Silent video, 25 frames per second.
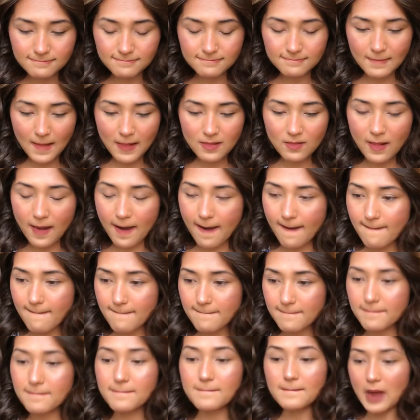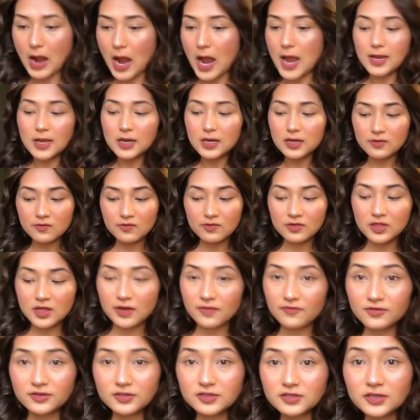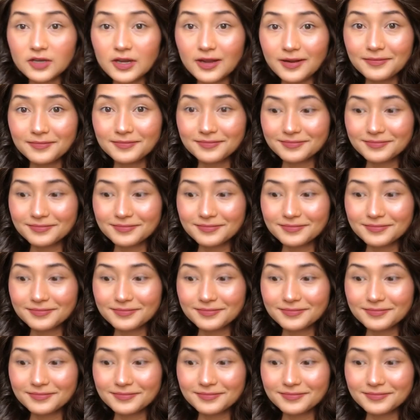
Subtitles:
Okay, I can live with that for today.